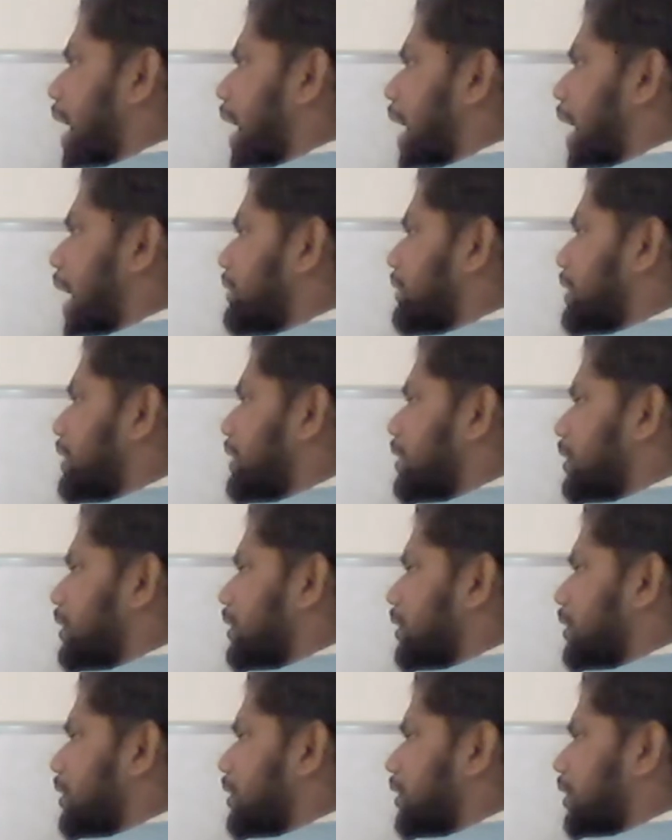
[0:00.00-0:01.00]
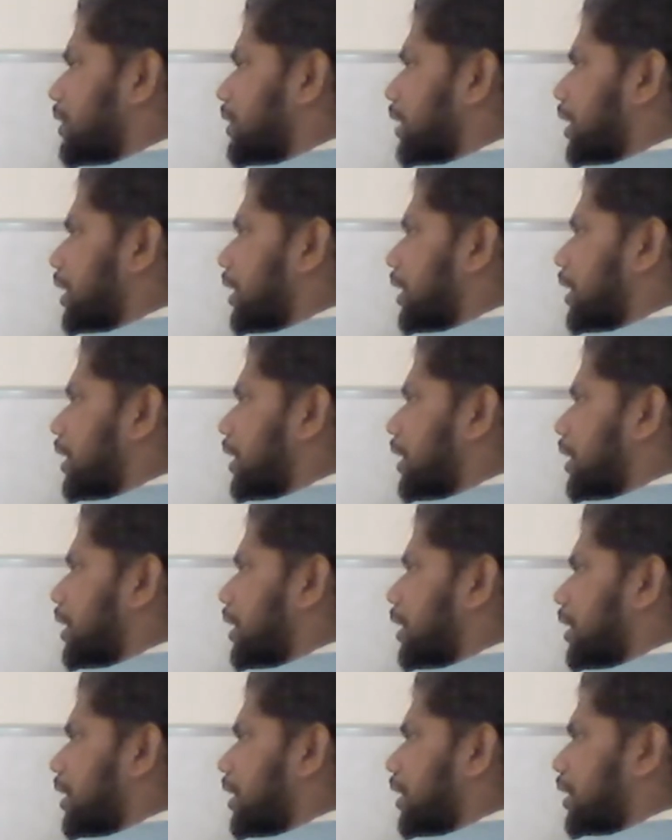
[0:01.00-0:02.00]
acid
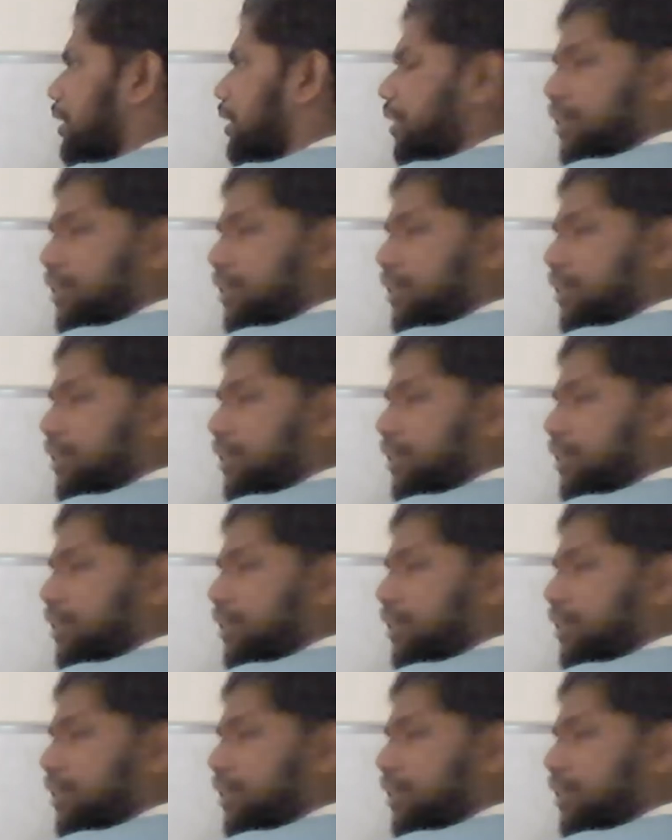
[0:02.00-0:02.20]
HA